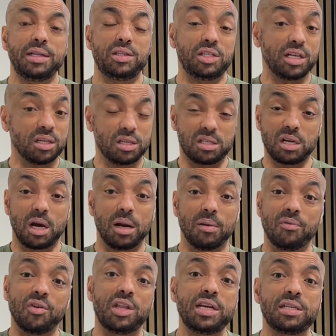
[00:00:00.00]
didn't sign
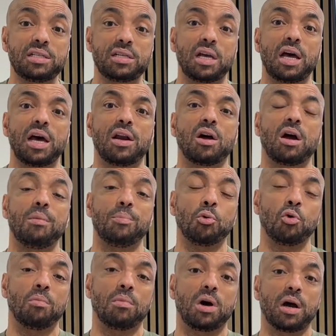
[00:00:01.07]
up for this, and I
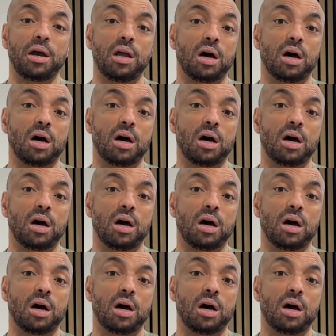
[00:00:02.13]
bought my